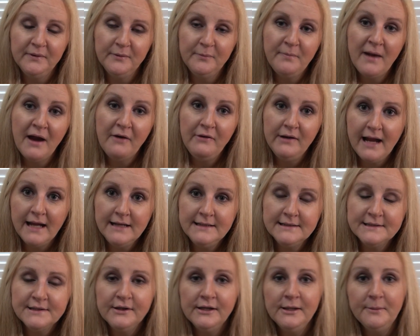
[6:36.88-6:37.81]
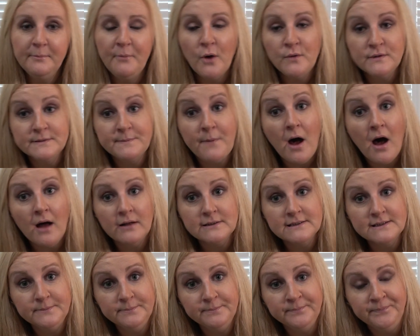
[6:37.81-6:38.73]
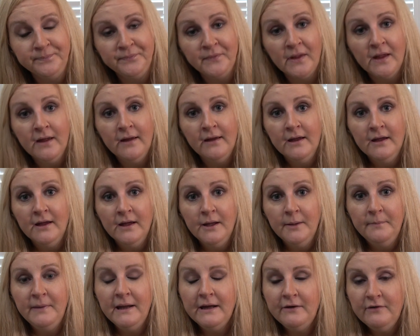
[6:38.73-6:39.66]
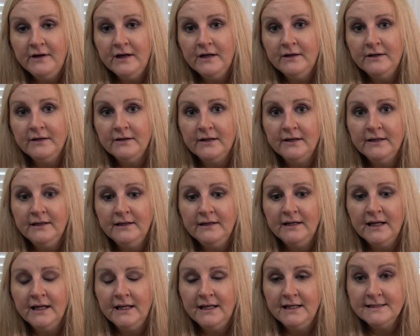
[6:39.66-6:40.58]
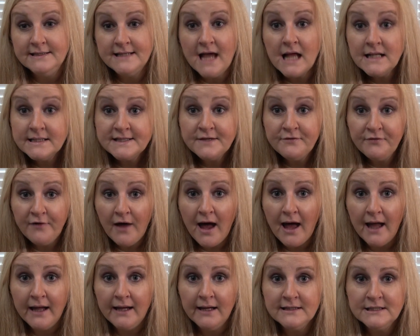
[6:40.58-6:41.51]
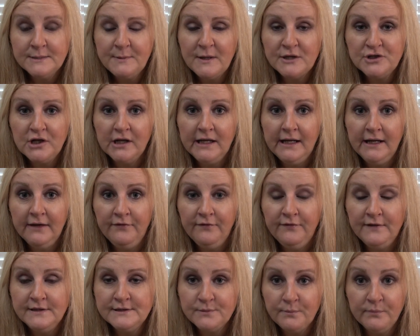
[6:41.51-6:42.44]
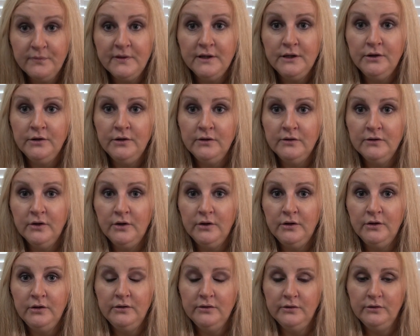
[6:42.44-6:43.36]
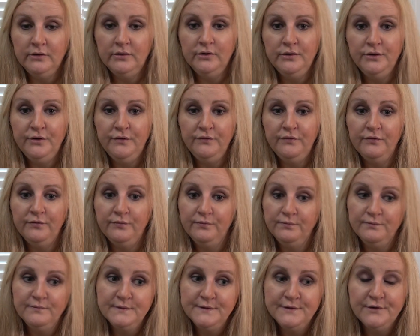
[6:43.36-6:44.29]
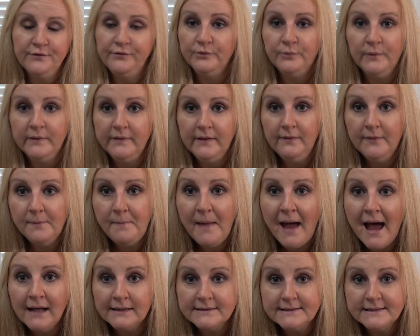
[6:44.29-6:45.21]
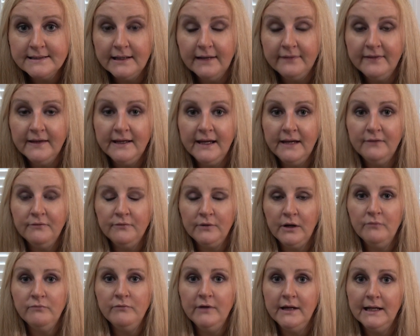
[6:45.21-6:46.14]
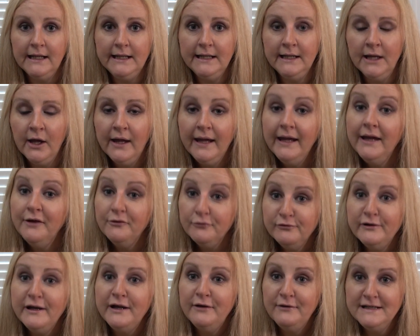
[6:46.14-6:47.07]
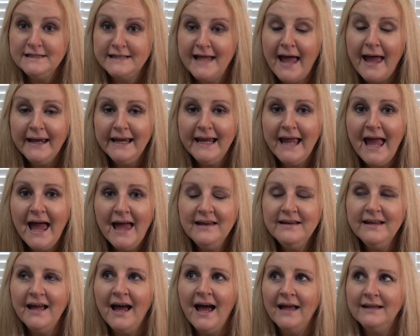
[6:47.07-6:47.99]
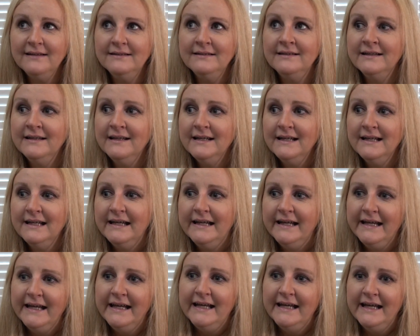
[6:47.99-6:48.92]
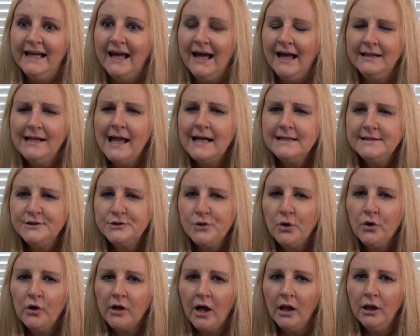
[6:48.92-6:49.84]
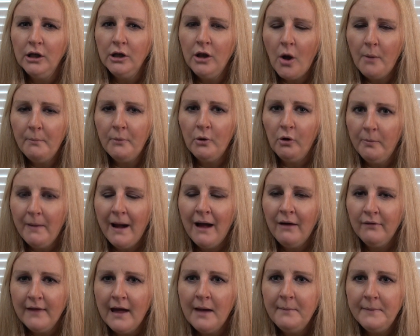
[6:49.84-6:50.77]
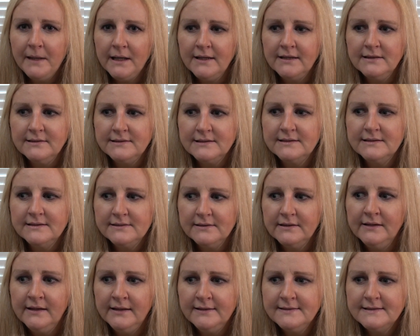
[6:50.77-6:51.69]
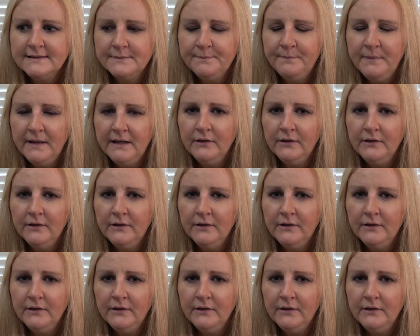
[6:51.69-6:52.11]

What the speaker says: perinatal and postpartum period can intensify, especially if it's something that you've suffered with in the past. And I think it can really rear its head again. And I'd like to talk a lot more about that, because it's